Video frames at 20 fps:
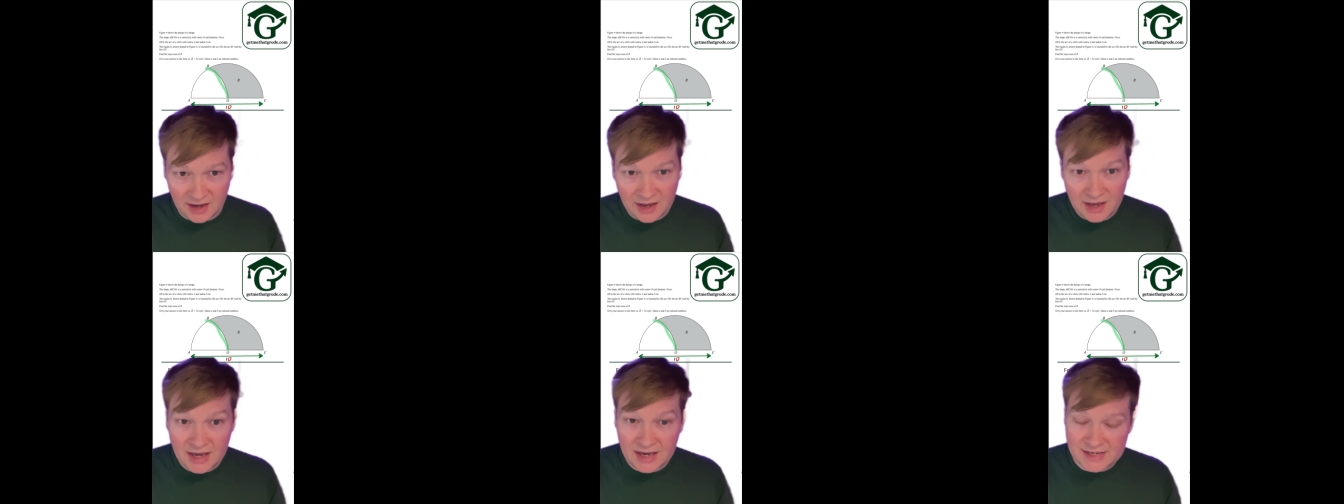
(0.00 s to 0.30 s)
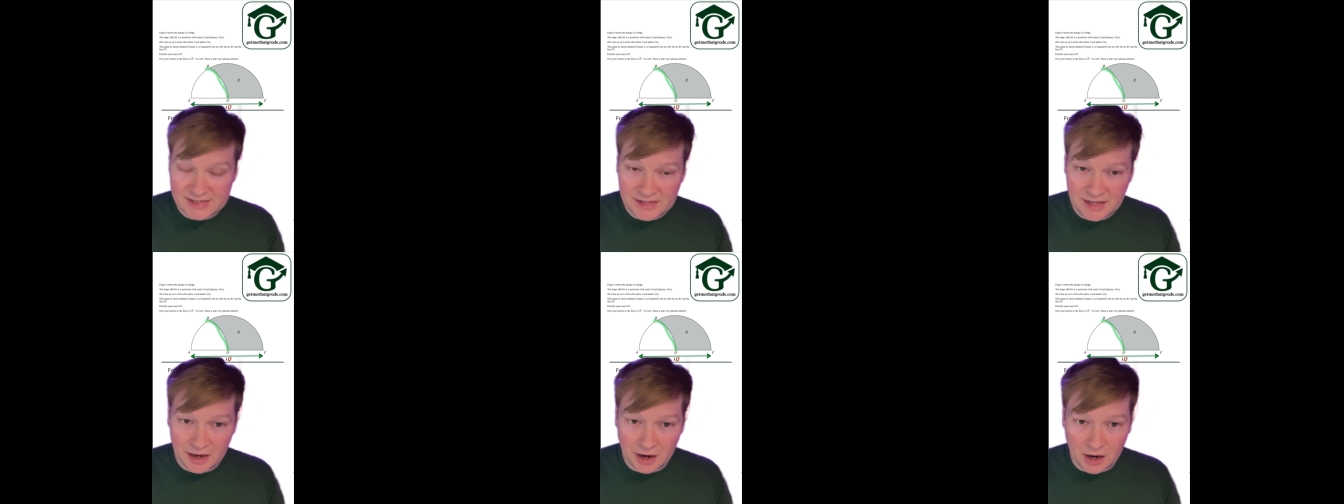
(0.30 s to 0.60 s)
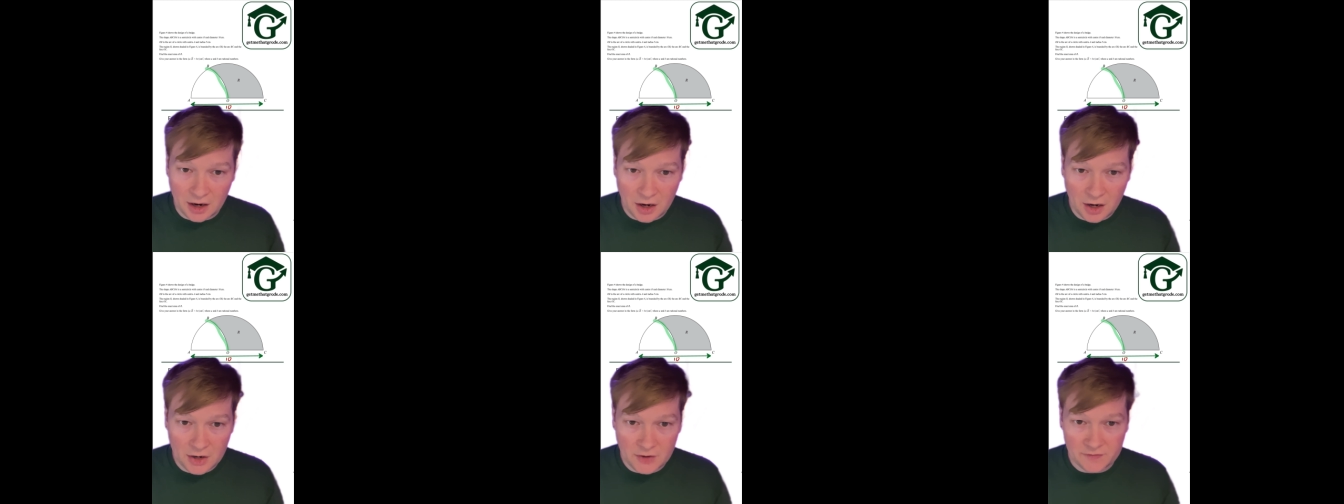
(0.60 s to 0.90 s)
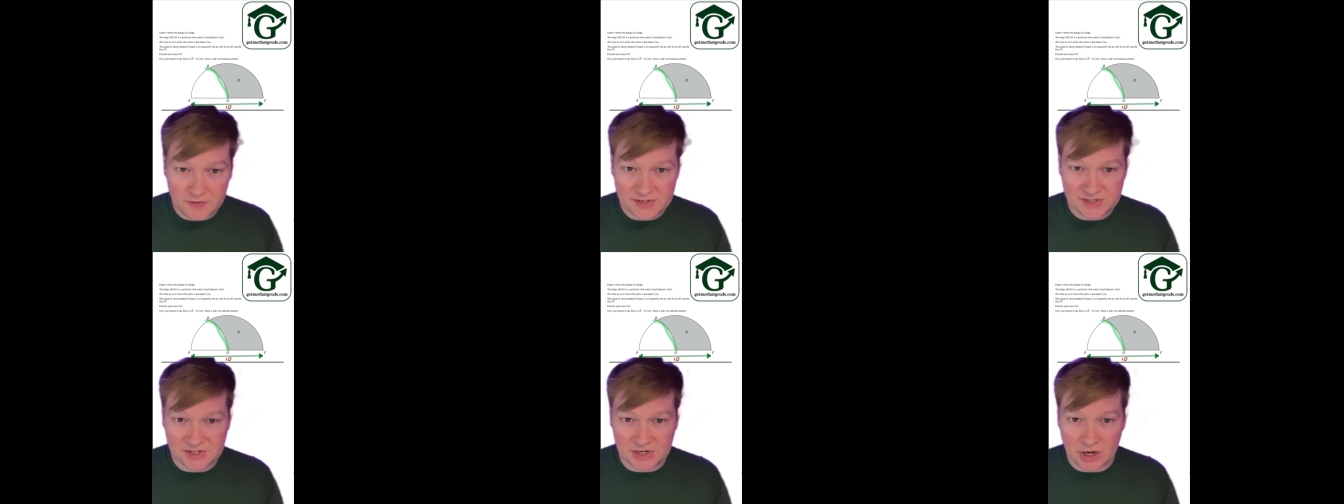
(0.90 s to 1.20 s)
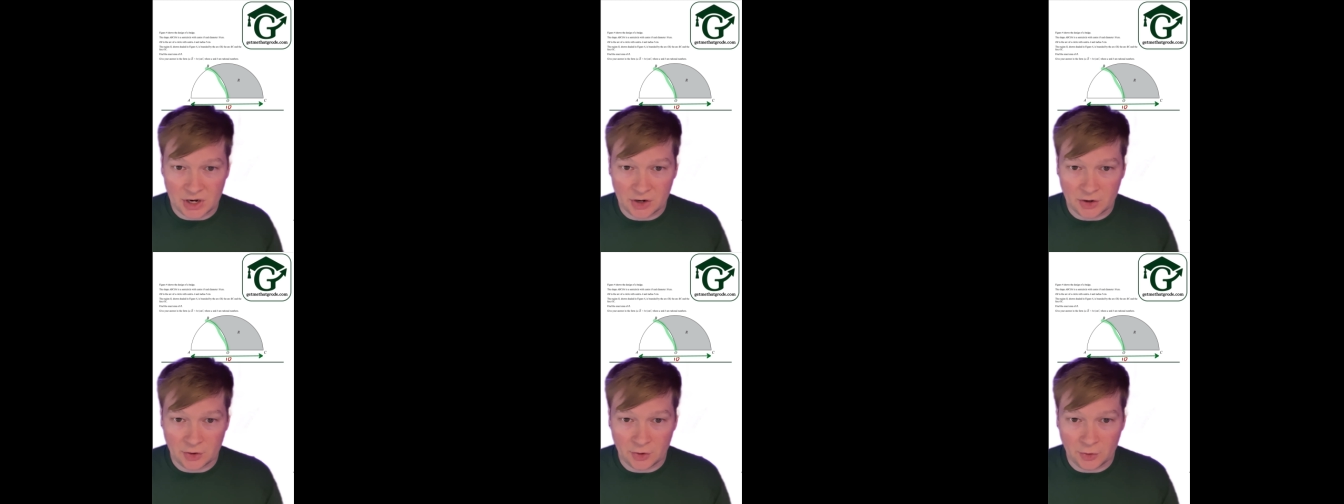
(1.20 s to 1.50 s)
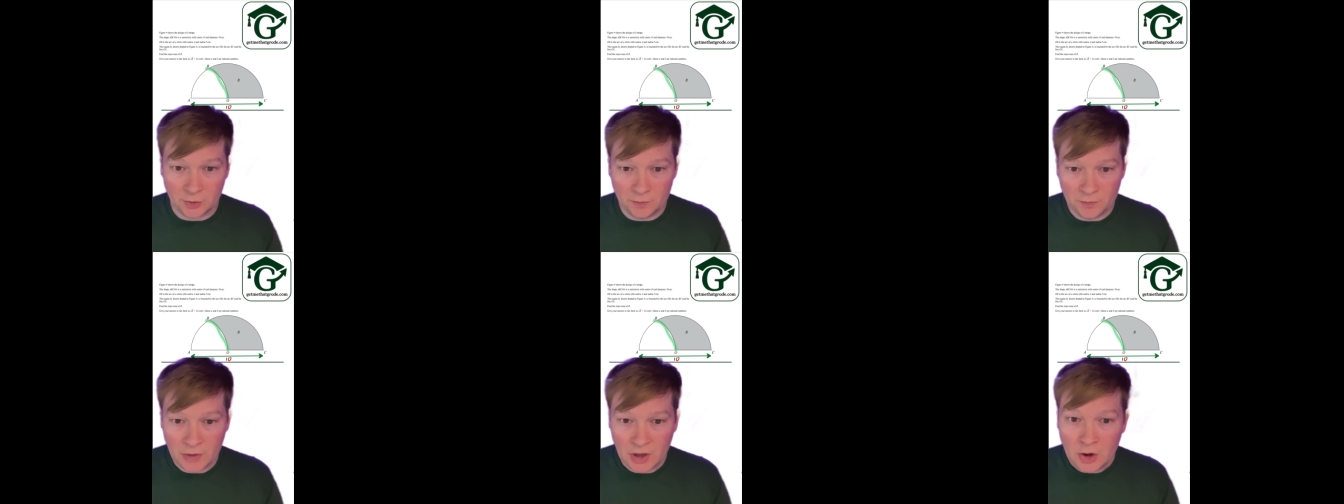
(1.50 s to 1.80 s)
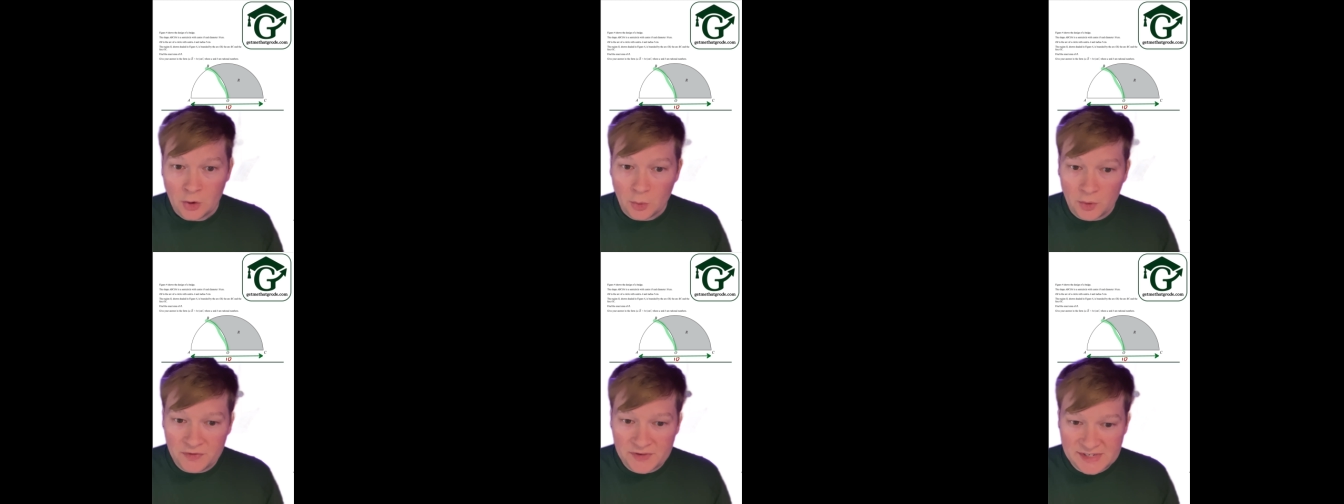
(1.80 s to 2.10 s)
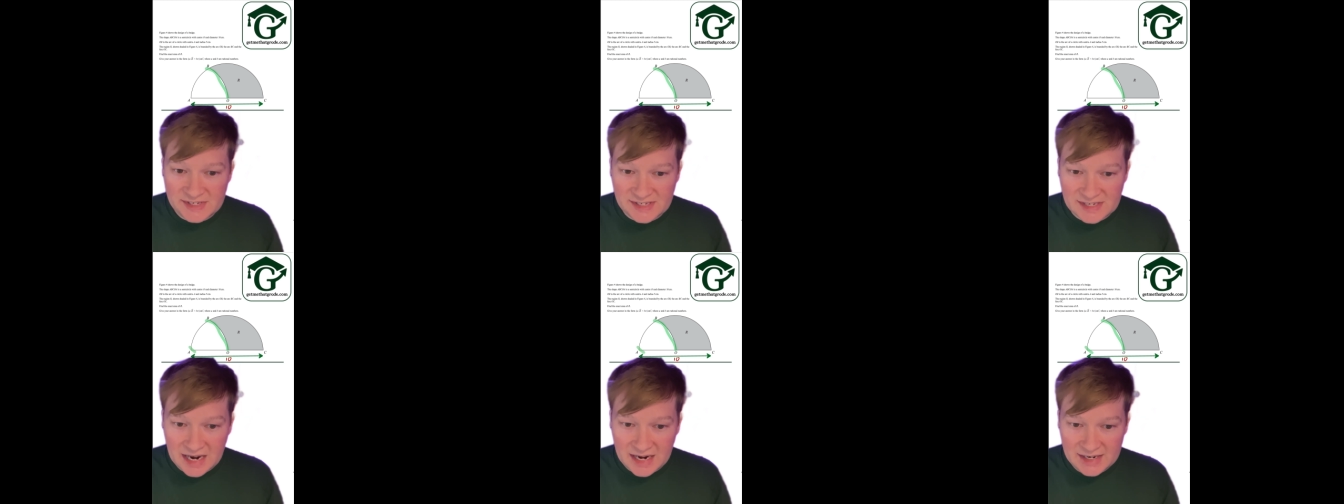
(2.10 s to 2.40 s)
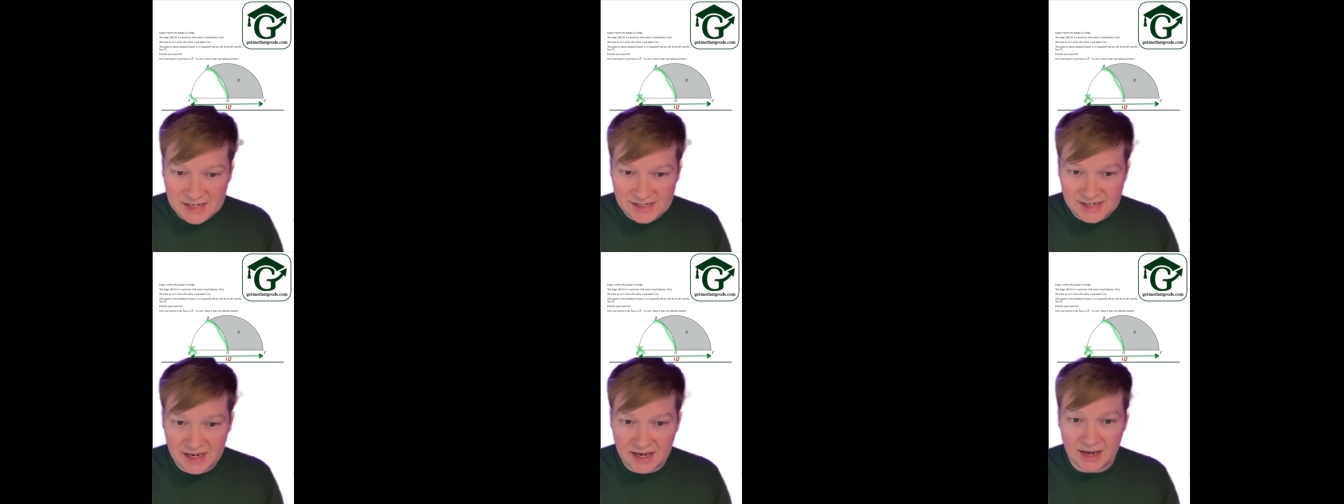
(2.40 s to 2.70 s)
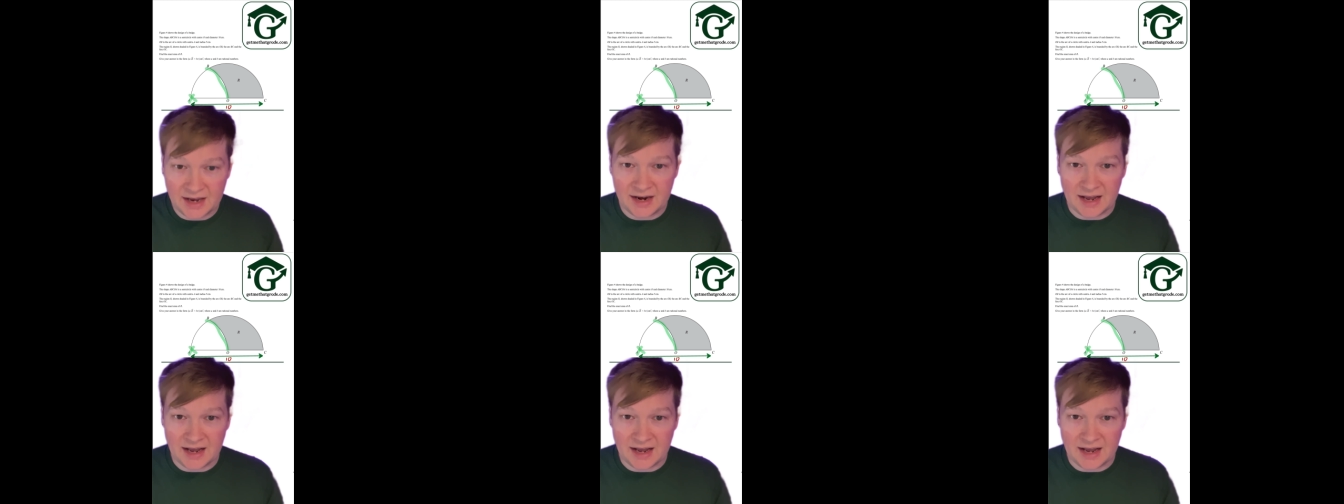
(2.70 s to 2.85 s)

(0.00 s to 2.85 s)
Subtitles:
is the arc of a circle with centre at